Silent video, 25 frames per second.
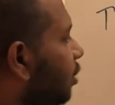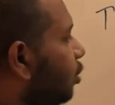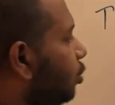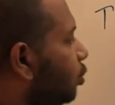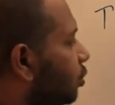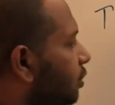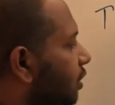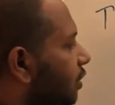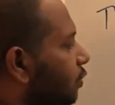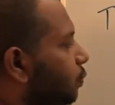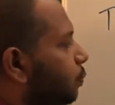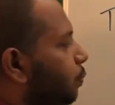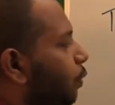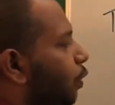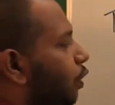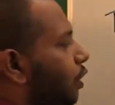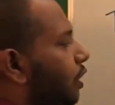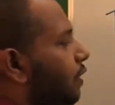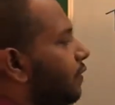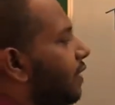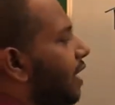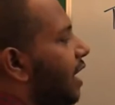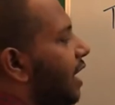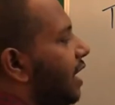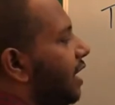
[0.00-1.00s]
to this
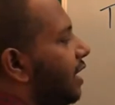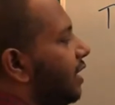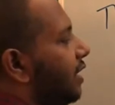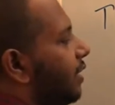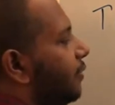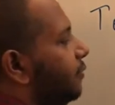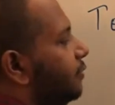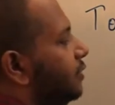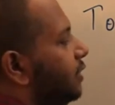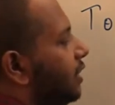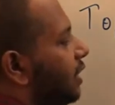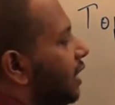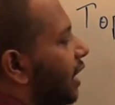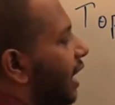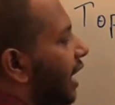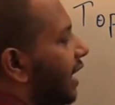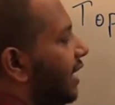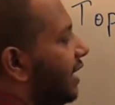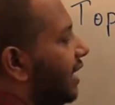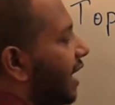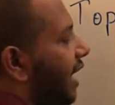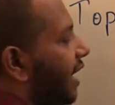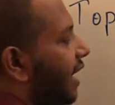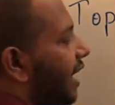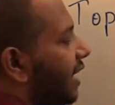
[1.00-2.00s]
polyvalent Fg
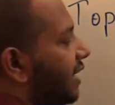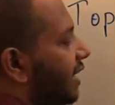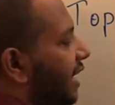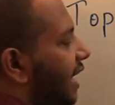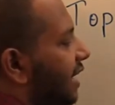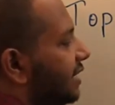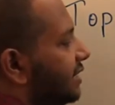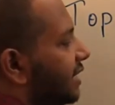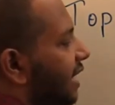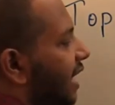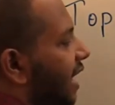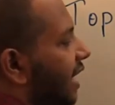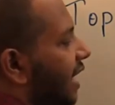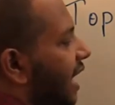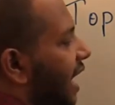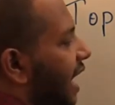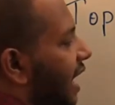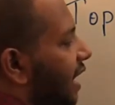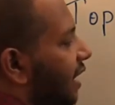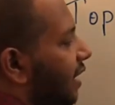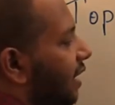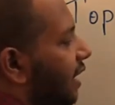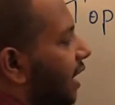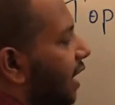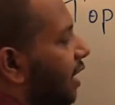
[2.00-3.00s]
I can attach an
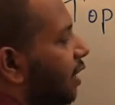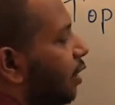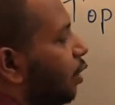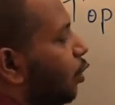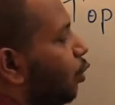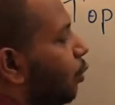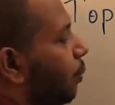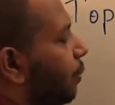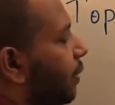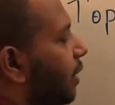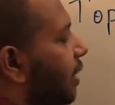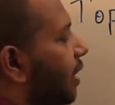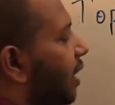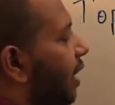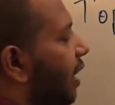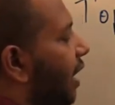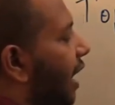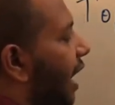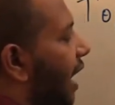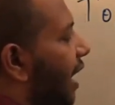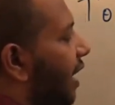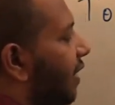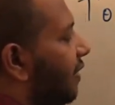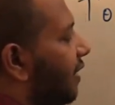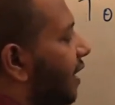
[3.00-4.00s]
alkyl group here,
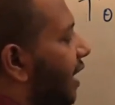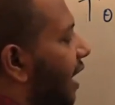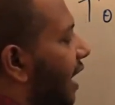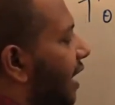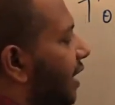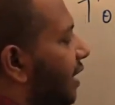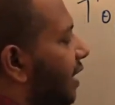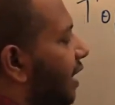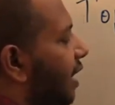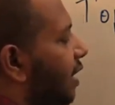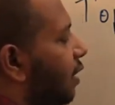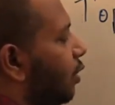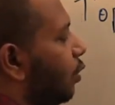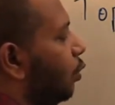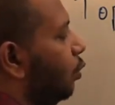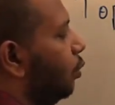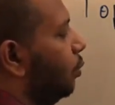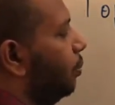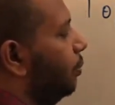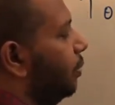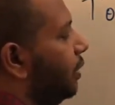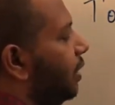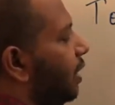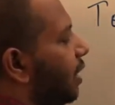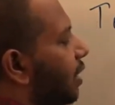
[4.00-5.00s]
another alkyl
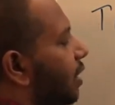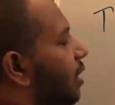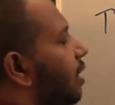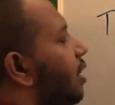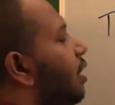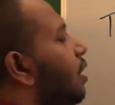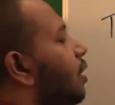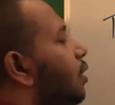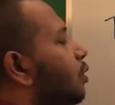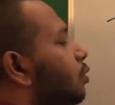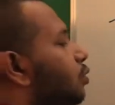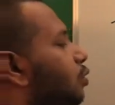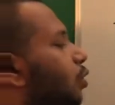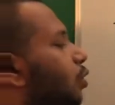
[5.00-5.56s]
group here.